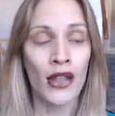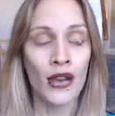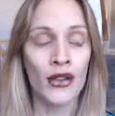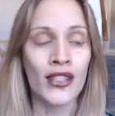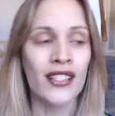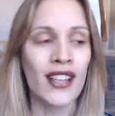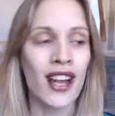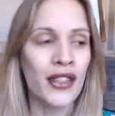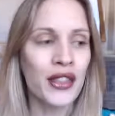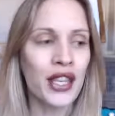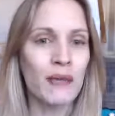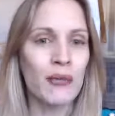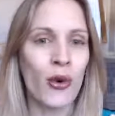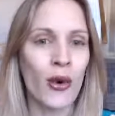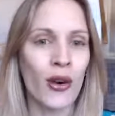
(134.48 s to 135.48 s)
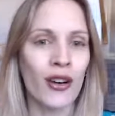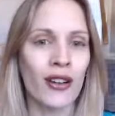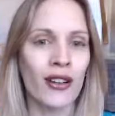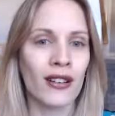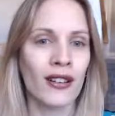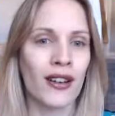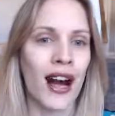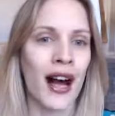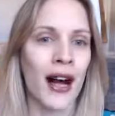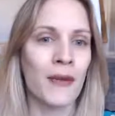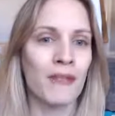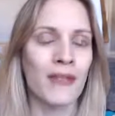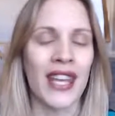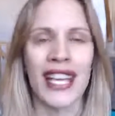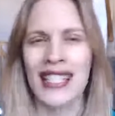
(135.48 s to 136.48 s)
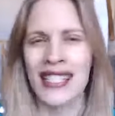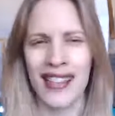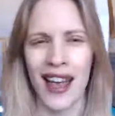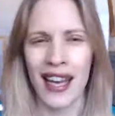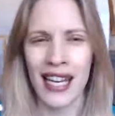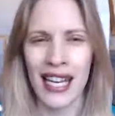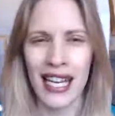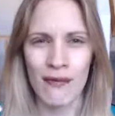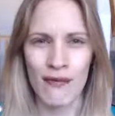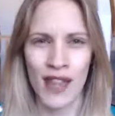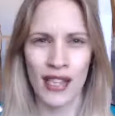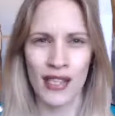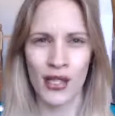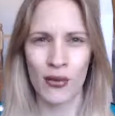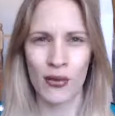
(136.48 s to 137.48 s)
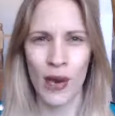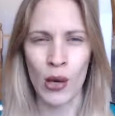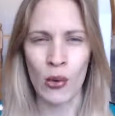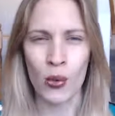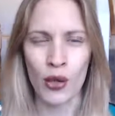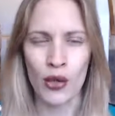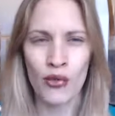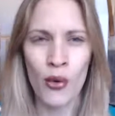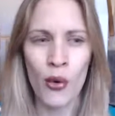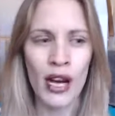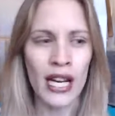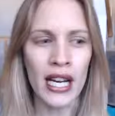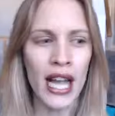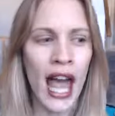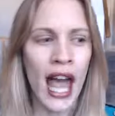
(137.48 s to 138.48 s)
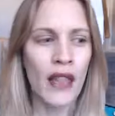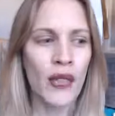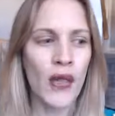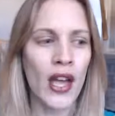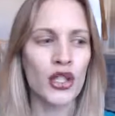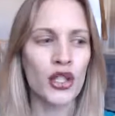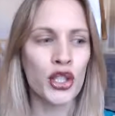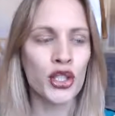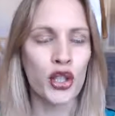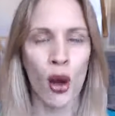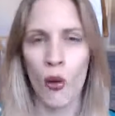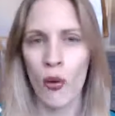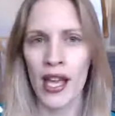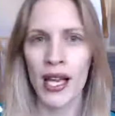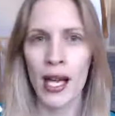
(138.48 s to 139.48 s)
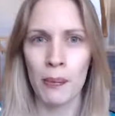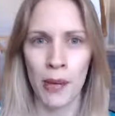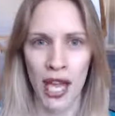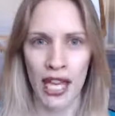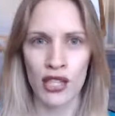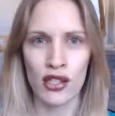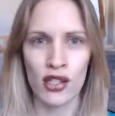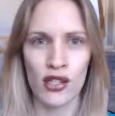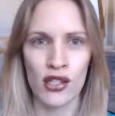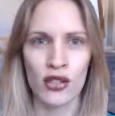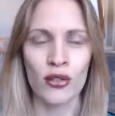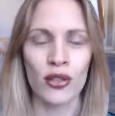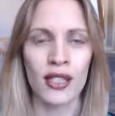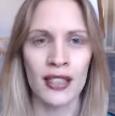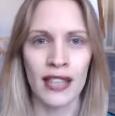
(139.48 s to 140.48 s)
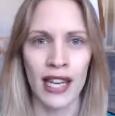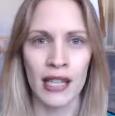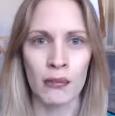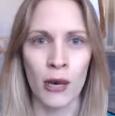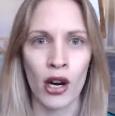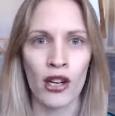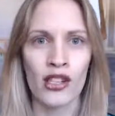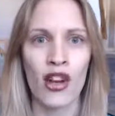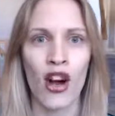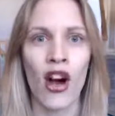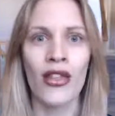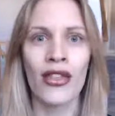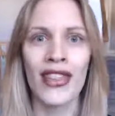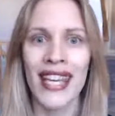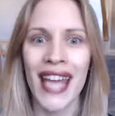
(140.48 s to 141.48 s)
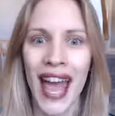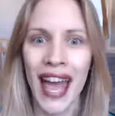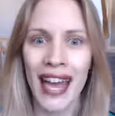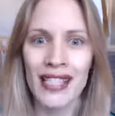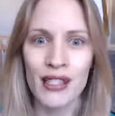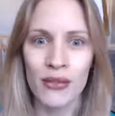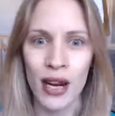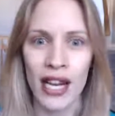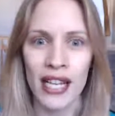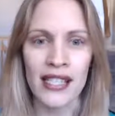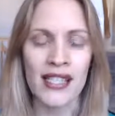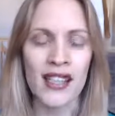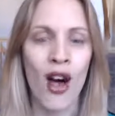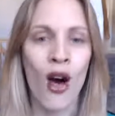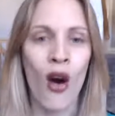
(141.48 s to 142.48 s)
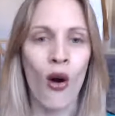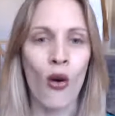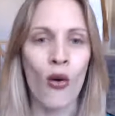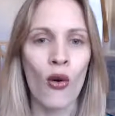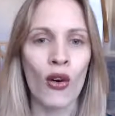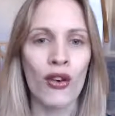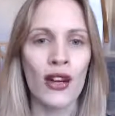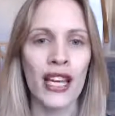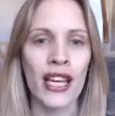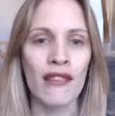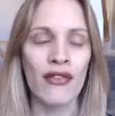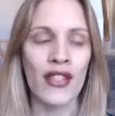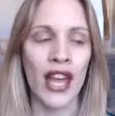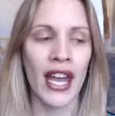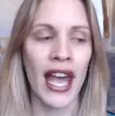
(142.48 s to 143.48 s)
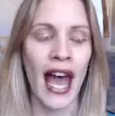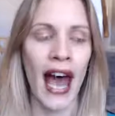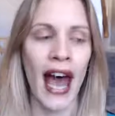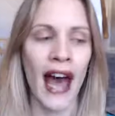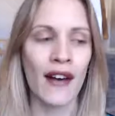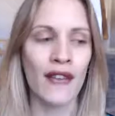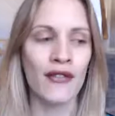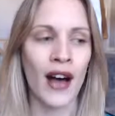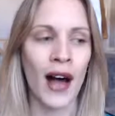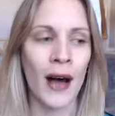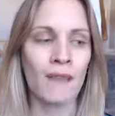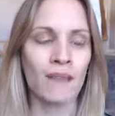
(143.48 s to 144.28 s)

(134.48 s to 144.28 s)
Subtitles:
There's nothing more exciting, if that's the right word for it, than showing a patient certain landmarks on the x-rays. Or if they have,